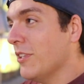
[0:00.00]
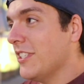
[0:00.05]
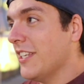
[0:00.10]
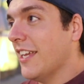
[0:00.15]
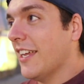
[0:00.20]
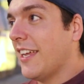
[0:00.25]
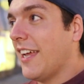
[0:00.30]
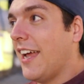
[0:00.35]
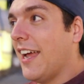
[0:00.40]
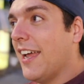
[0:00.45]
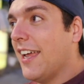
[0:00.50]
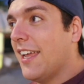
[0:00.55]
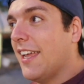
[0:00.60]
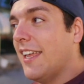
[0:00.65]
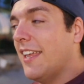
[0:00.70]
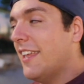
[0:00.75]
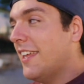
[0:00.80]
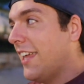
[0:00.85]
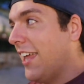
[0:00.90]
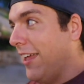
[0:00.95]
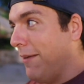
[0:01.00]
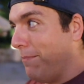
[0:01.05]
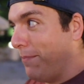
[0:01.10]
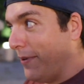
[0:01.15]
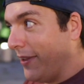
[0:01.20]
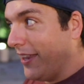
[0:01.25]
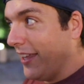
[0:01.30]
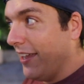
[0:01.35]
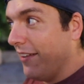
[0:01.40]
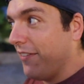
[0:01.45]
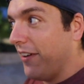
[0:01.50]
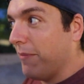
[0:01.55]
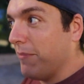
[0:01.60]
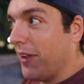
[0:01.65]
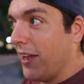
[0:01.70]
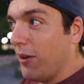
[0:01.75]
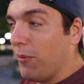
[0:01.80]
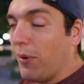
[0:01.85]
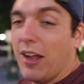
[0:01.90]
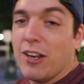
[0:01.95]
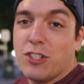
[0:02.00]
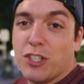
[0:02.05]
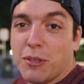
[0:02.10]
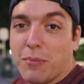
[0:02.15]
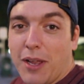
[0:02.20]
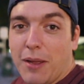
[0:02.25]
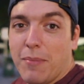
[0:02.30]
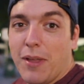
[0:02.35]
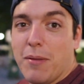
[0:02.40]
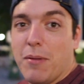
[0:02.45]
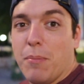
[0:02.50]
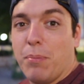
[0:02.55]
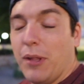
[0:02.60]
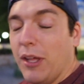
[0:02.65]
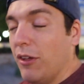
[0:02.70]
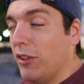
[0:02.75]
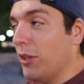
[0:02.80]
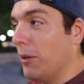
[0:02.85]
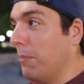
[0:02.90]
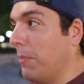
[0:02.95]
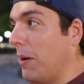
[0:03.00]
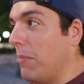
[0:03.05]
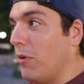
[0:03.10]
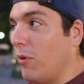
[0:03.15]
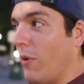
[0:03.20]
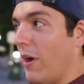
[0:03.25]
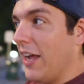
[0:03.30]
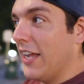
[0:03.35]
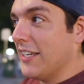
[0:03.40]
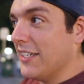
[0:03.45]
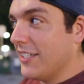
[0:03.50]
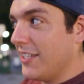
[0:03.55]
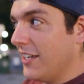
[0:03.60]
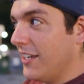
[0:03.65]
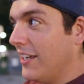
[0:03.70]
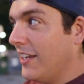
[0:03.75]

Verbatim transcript: It's like I can't believe I'm now watching my baby play with a bubble wand